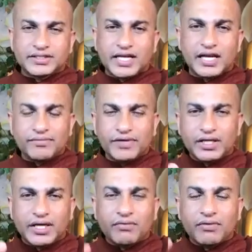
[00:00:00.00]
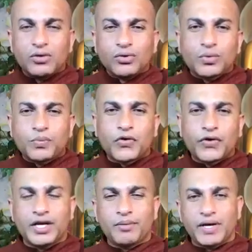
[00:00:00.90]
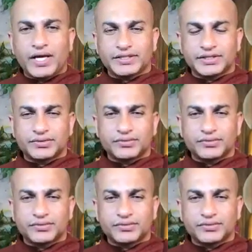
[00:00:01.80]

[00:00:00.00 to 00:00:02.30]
self, it never look for any place.